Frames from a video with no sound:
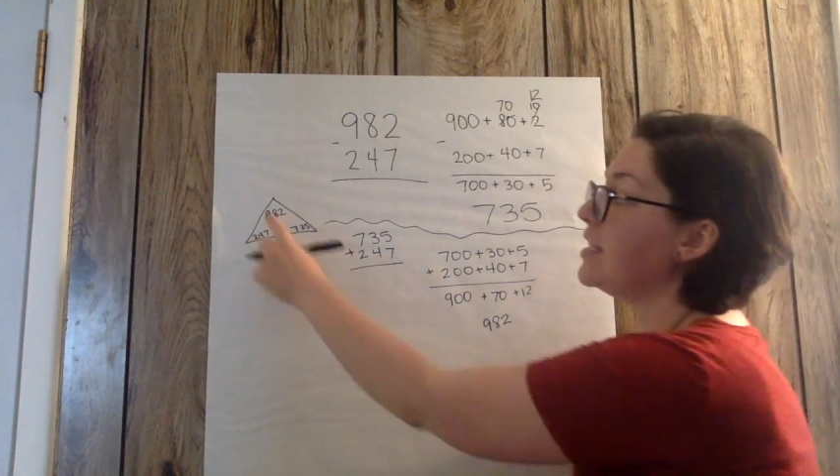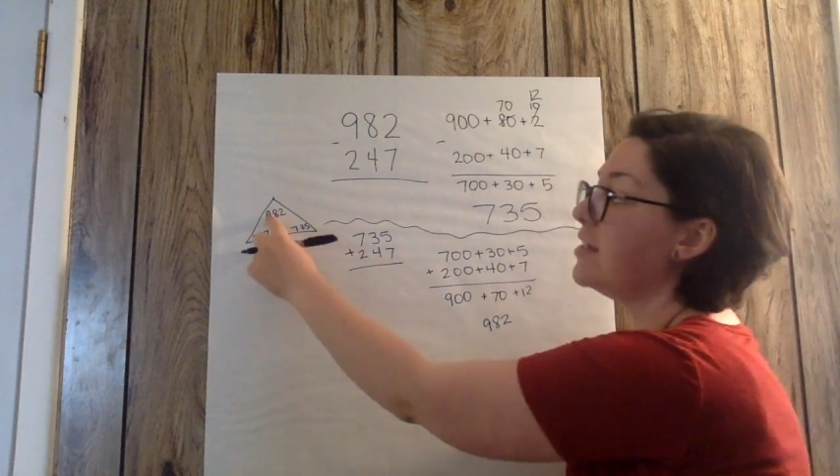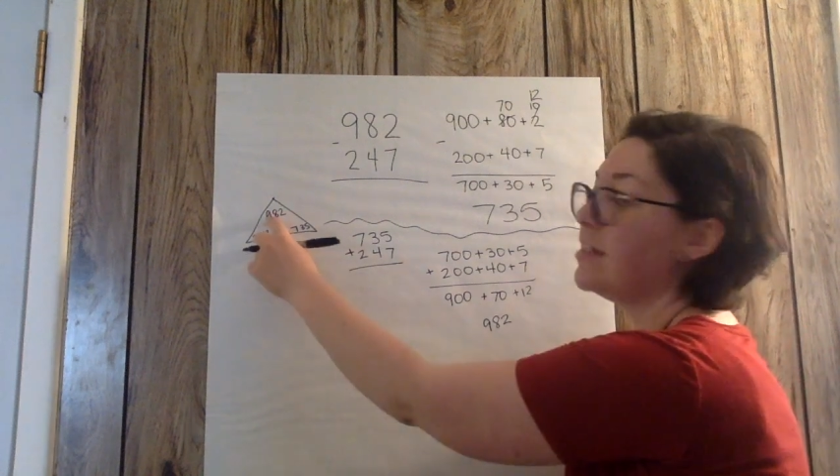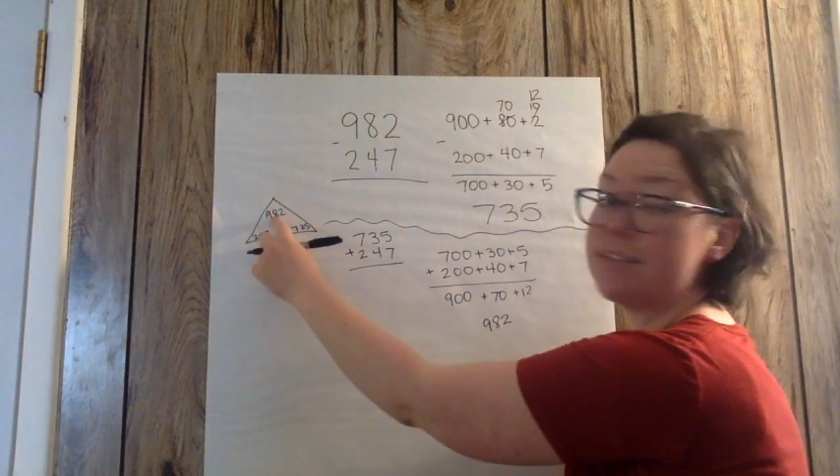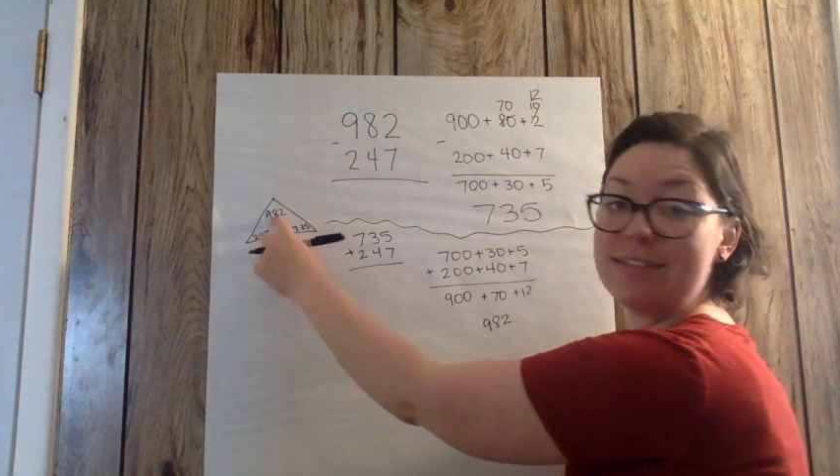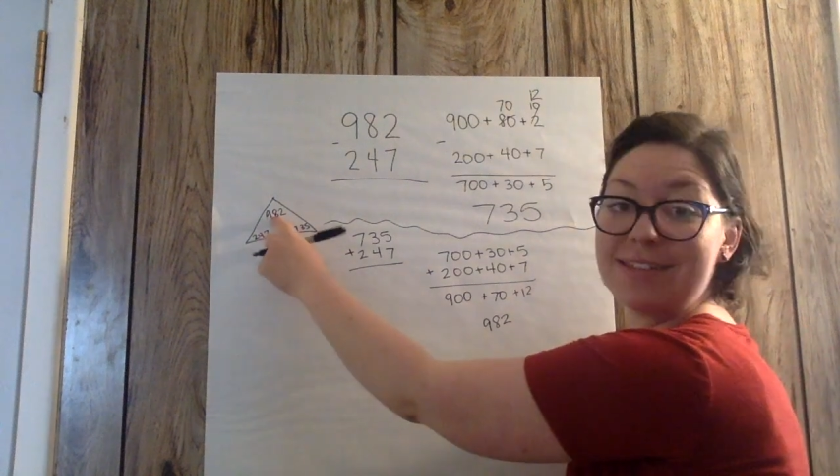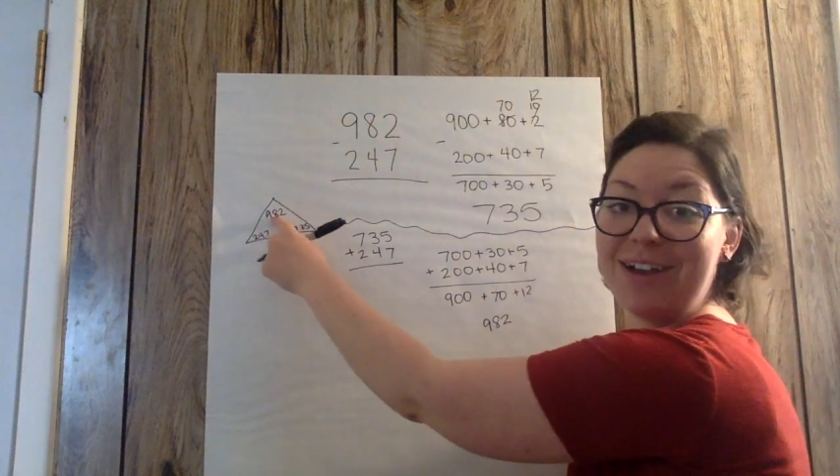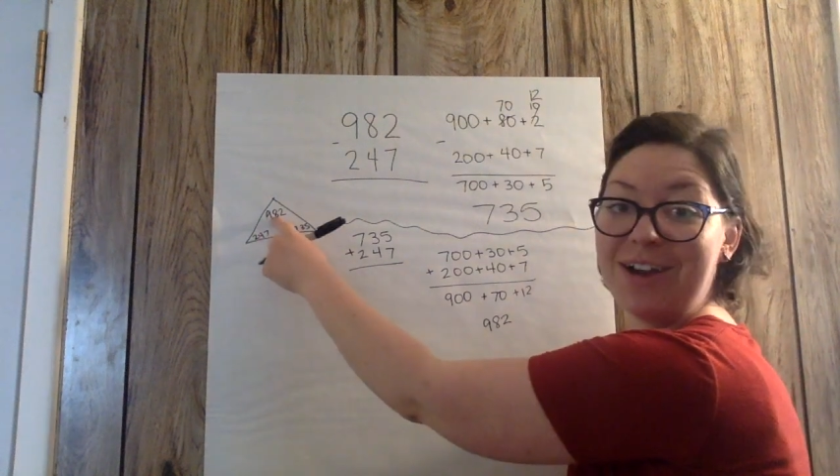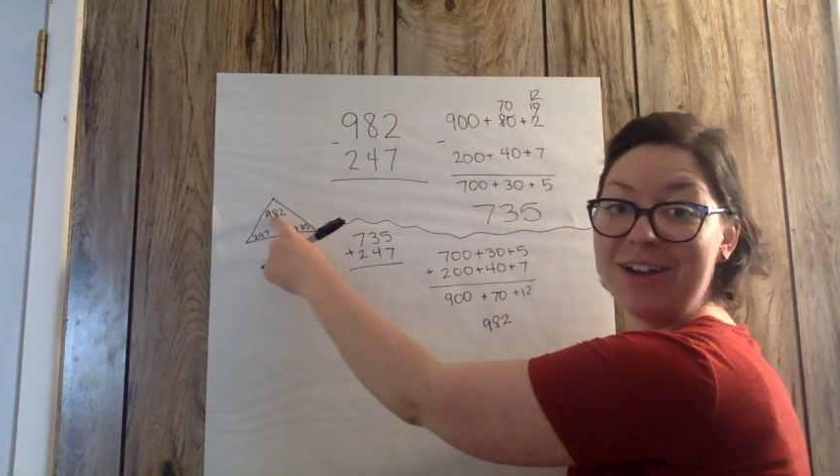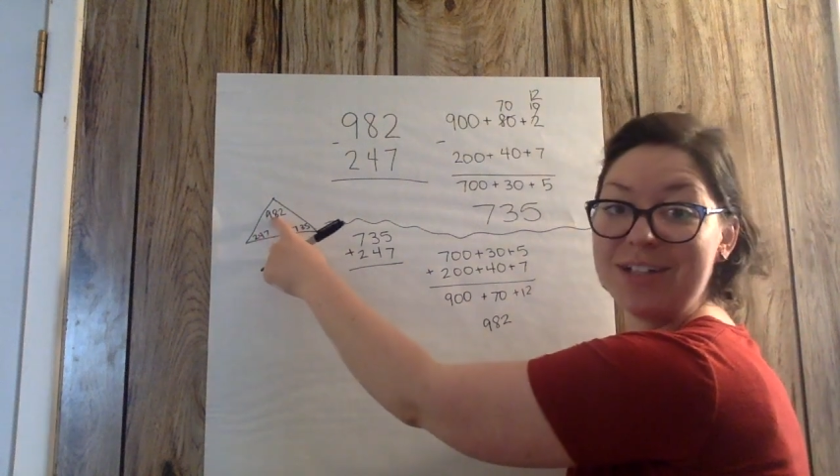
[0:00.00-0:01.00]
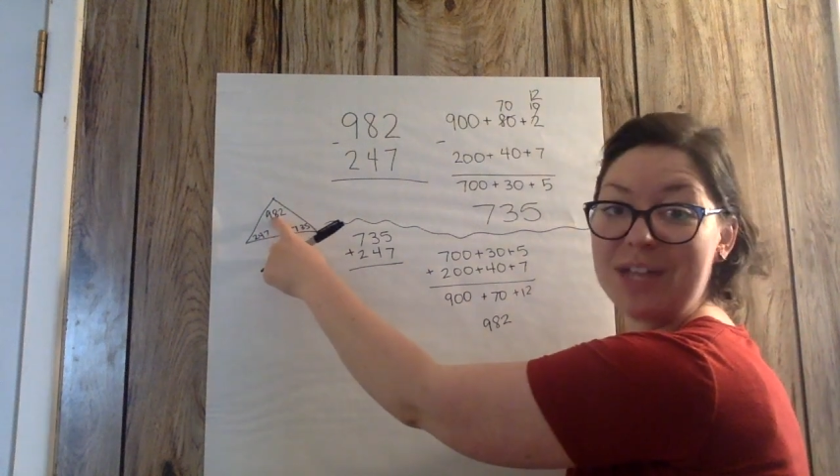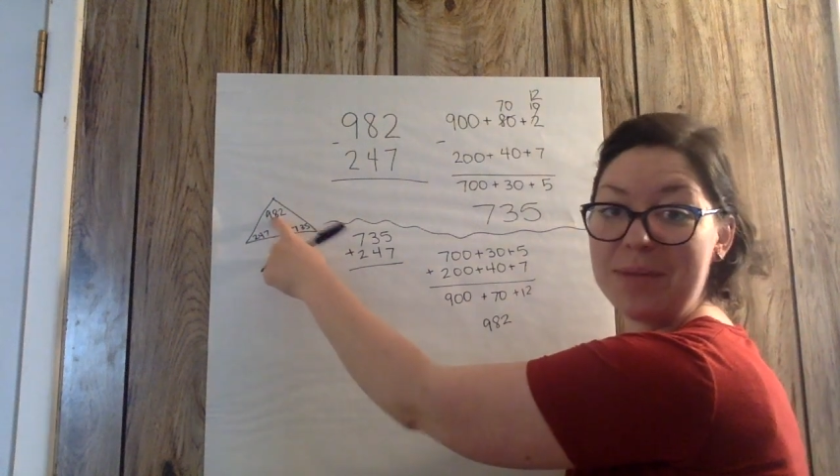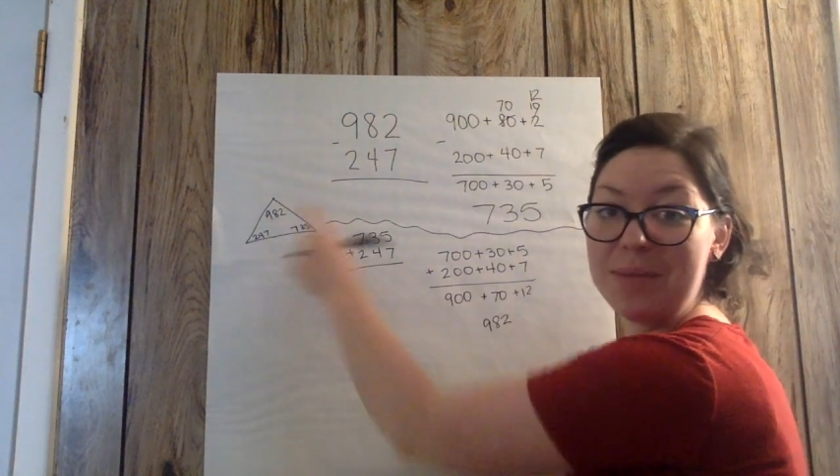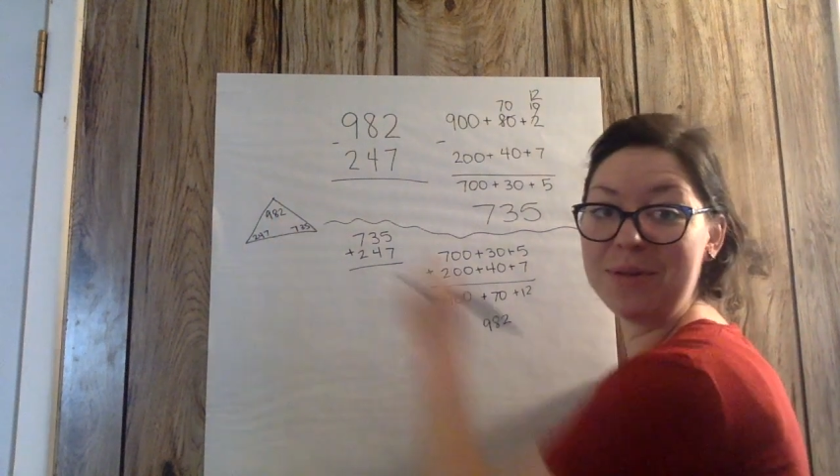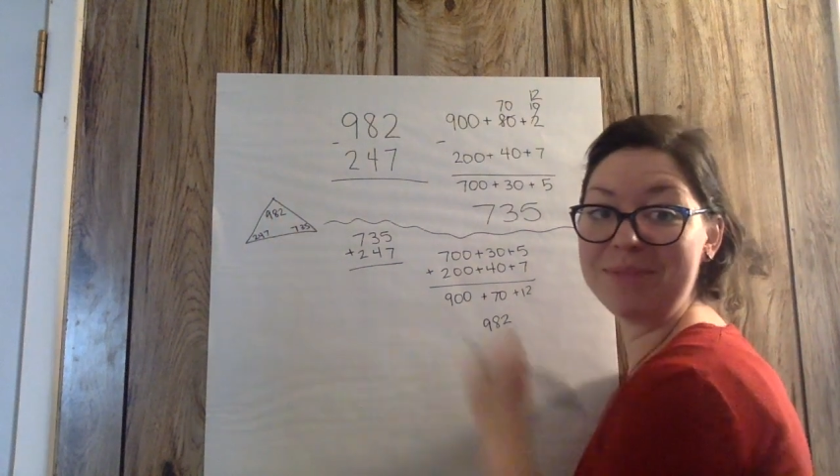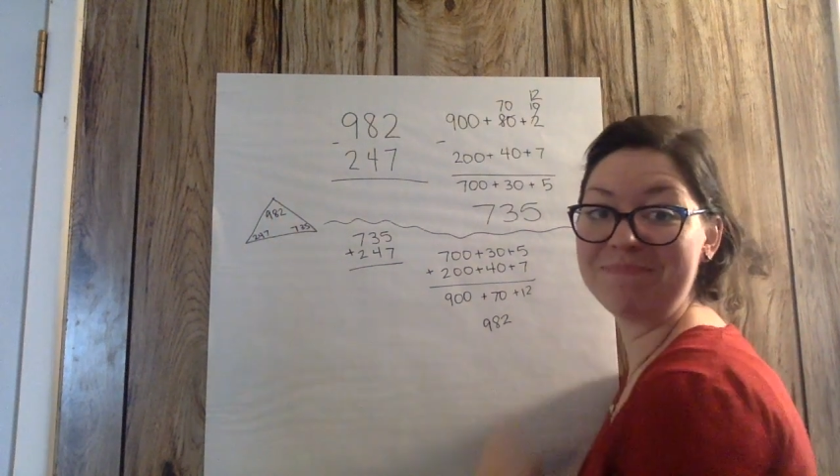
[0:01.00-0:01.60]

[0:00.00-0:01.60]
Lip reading: get us our top number?